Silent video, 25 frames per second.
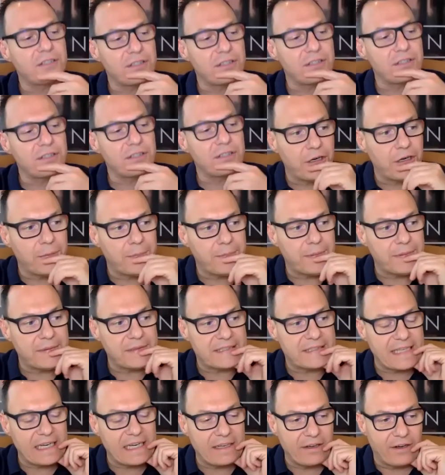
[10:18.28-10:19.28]
job
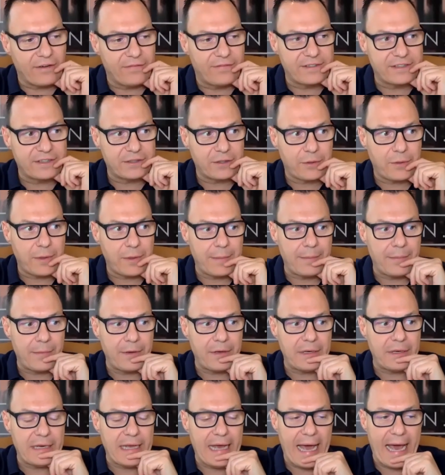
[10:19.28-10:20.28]
selling office
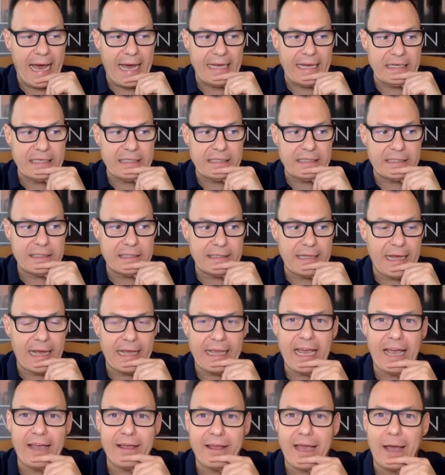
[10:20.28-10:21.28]
equipment, and that
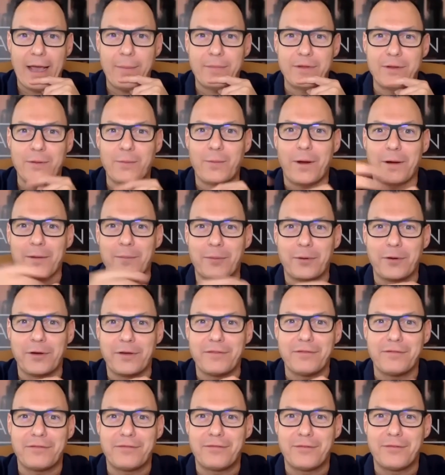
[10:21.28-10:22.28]
came with a
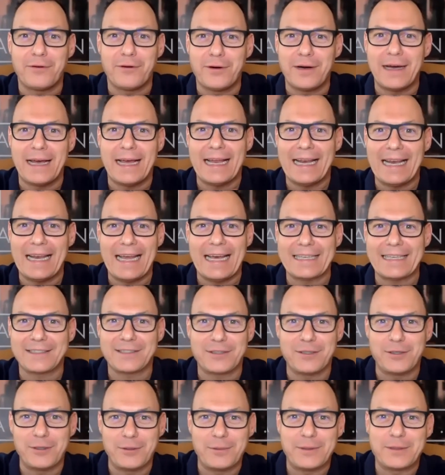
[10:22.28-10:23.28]
1.4L
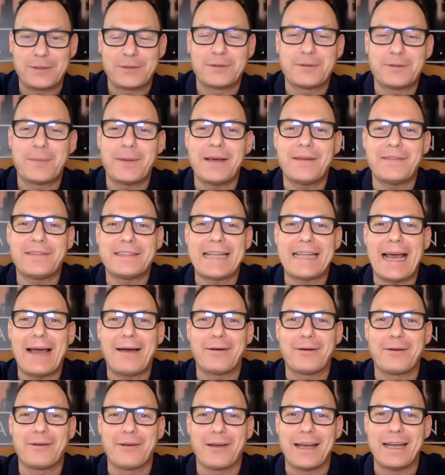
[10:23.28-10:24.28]
Escort, which was a bit of a
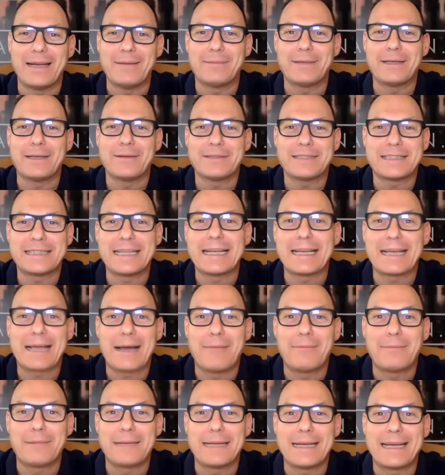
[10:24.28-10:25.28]
downgrade, but it was still a
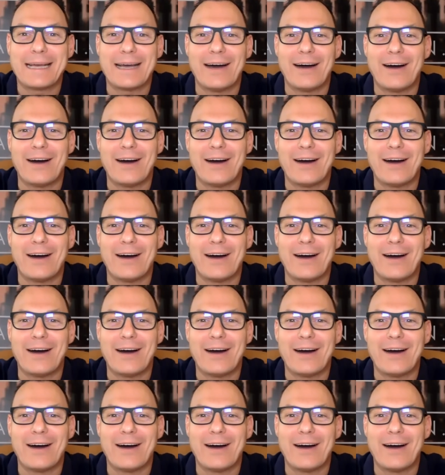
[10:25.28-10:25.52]
company car.